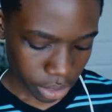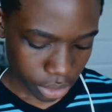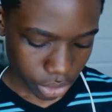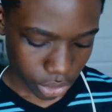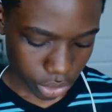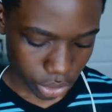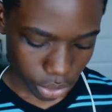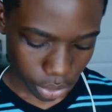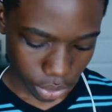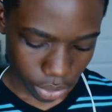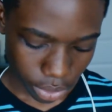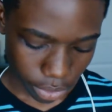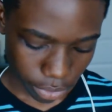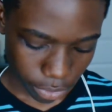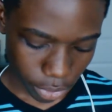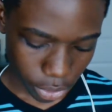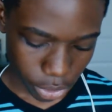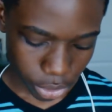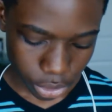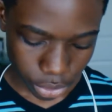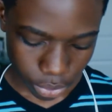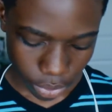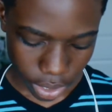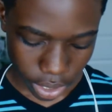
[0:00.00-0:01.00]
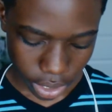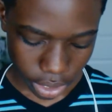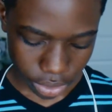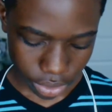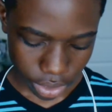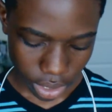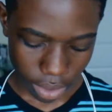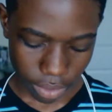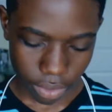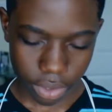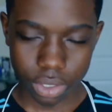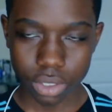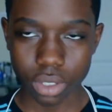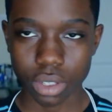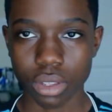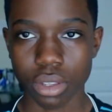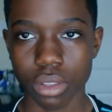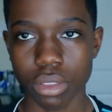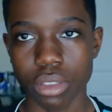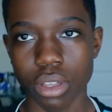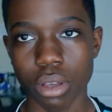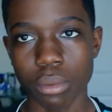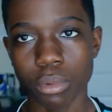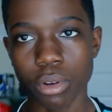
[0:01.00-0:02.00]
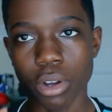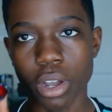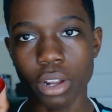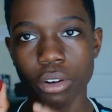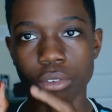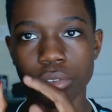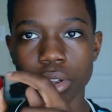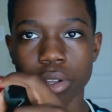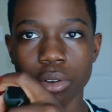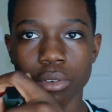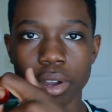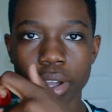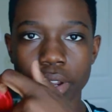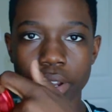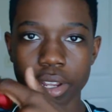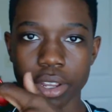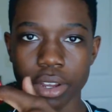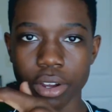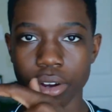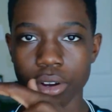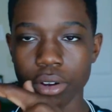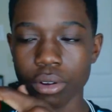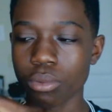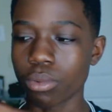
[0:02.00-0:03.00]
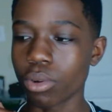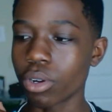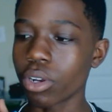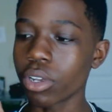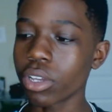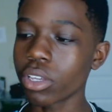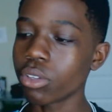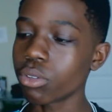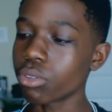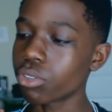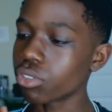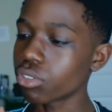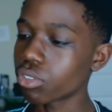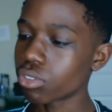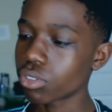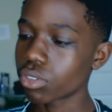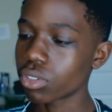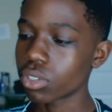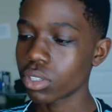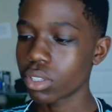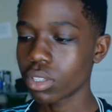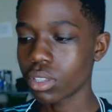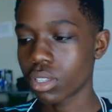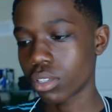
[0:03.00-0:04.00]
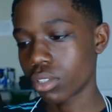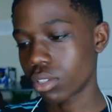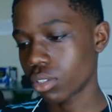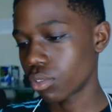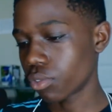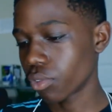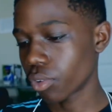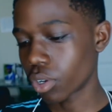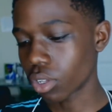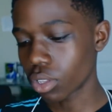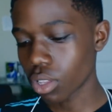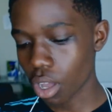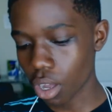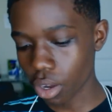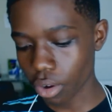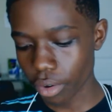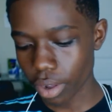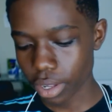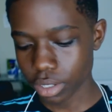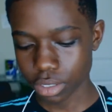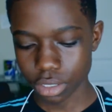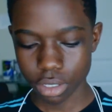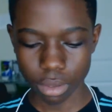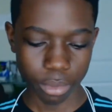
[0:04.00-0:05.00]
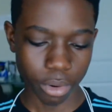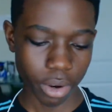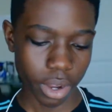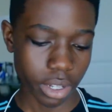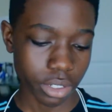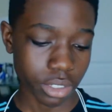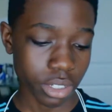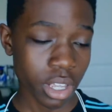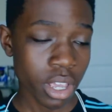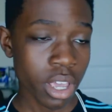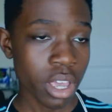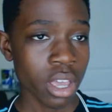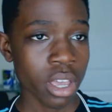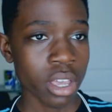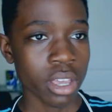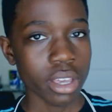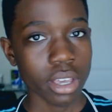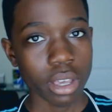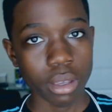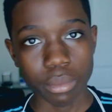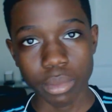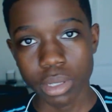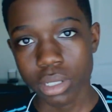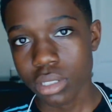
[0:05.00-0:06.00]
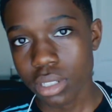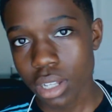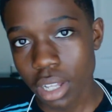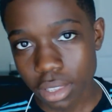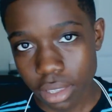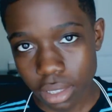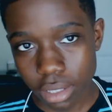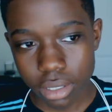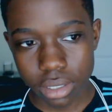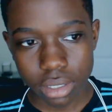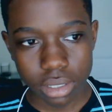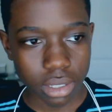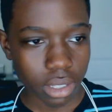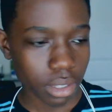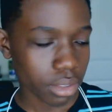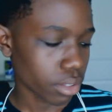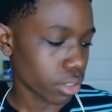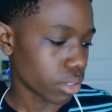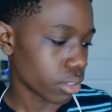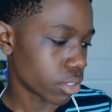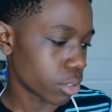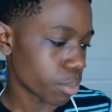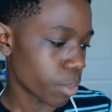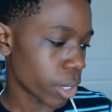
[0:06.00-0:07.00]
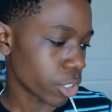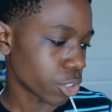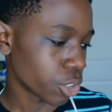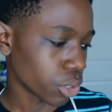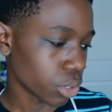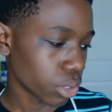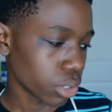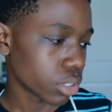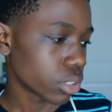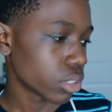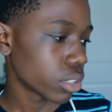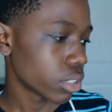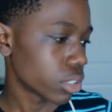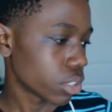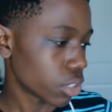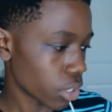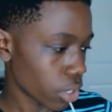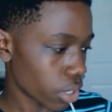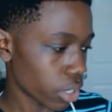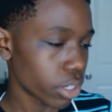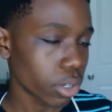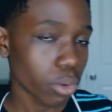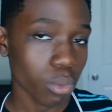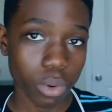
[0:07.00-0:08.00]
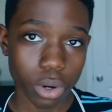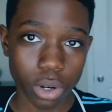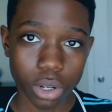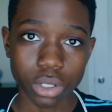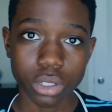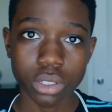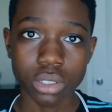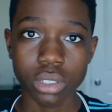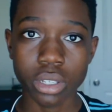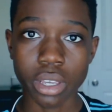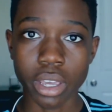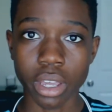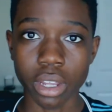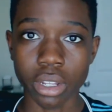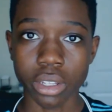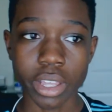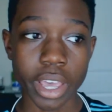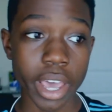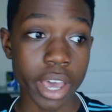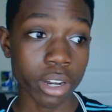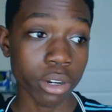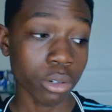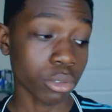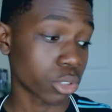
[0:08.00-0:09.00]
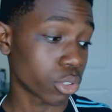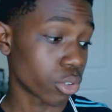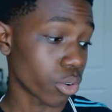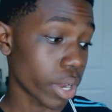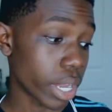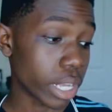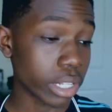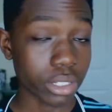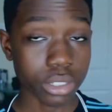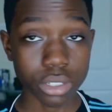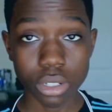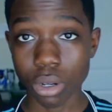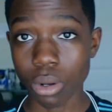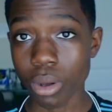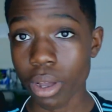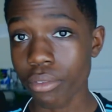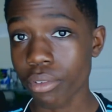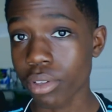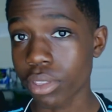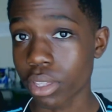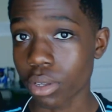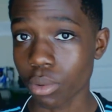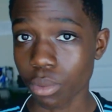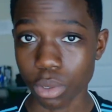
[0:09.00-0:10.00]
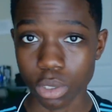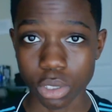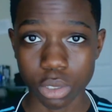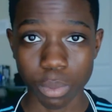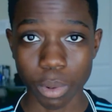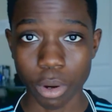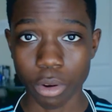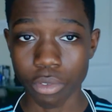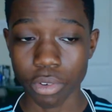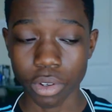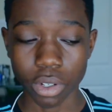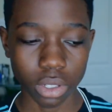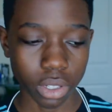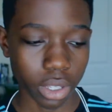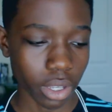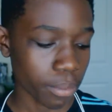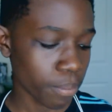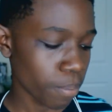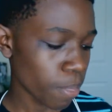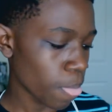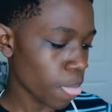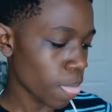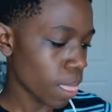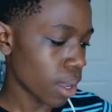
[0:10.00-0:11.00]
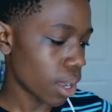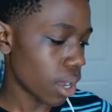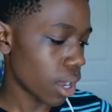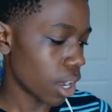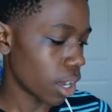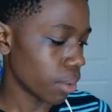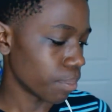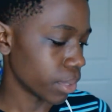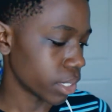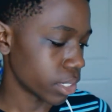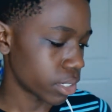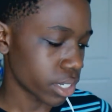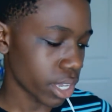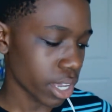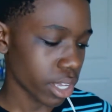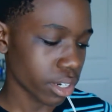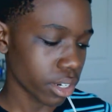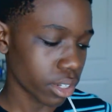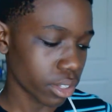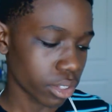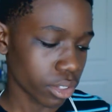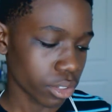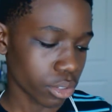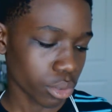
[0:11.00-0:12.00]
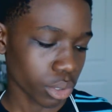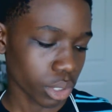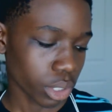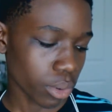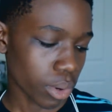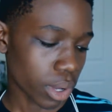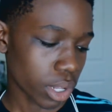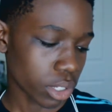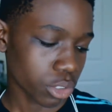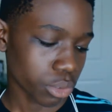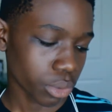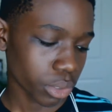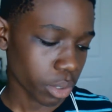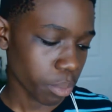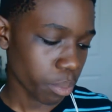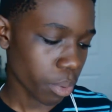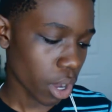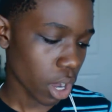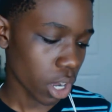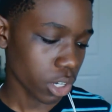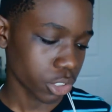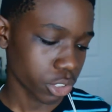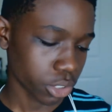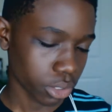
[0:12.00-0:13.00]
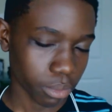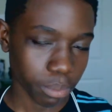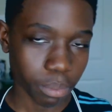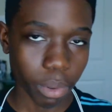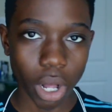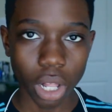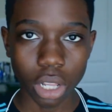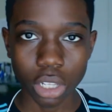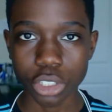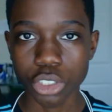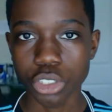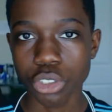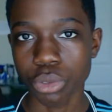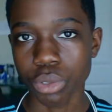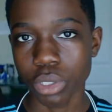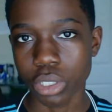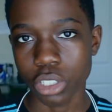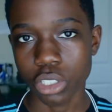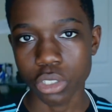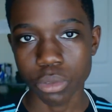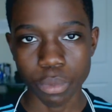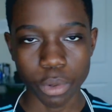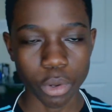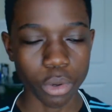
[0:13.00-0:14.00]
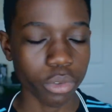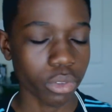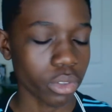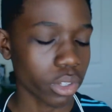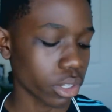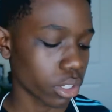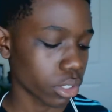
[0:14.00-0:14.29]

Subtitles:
So the first ring is obviously the thumb grind ring right here, where this is for claw grinds, thumb grinds. It's nothing special, it's good, it works, and the anode's great, so everything works perfectly. They sanded this really well, it's really polished, really smooth,